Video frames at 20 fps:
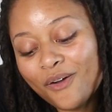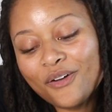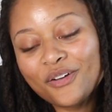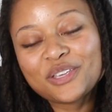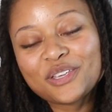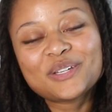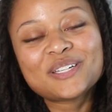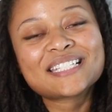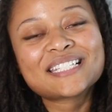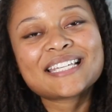all
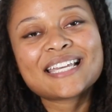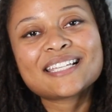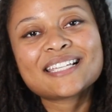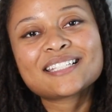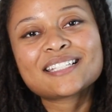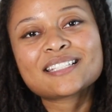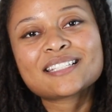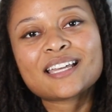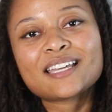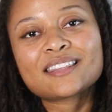you could taste
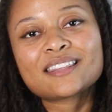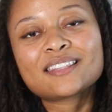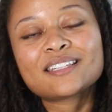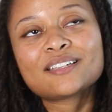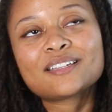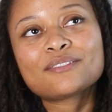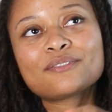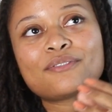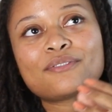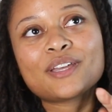is like
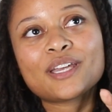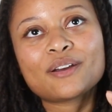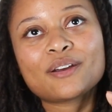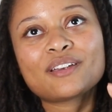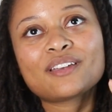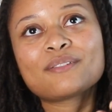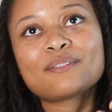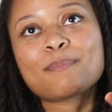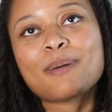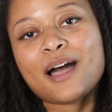the
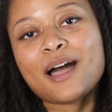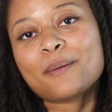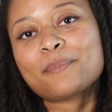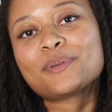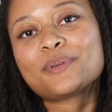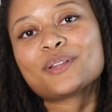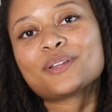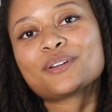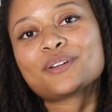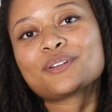very
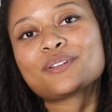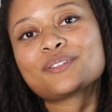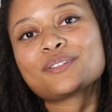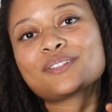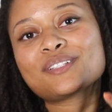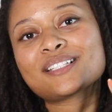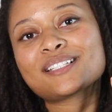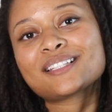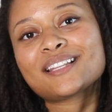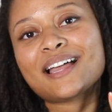popular
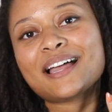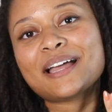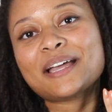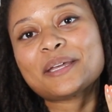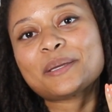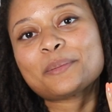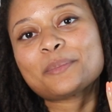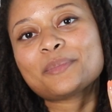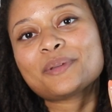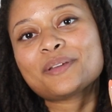
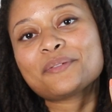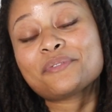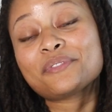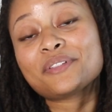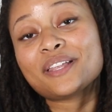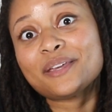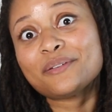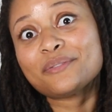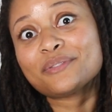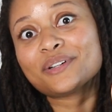slime
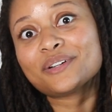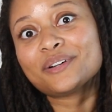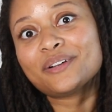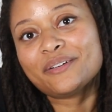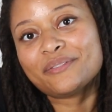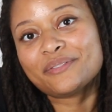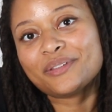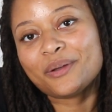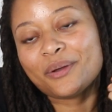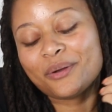flavor
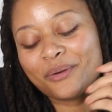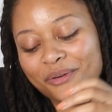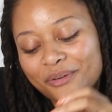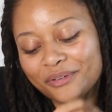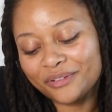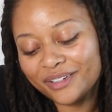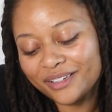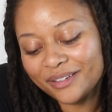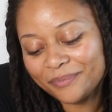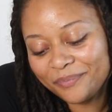of the
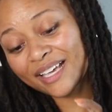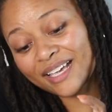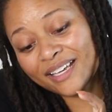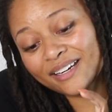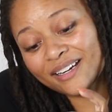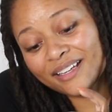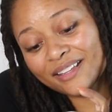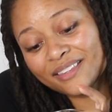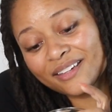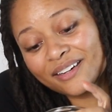okra and
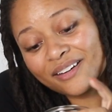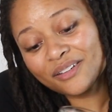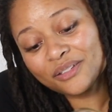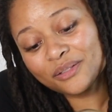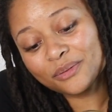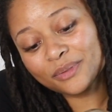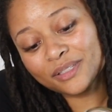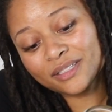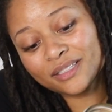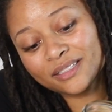nothing
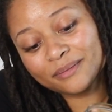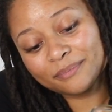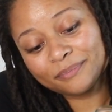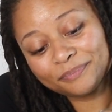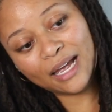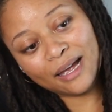else really.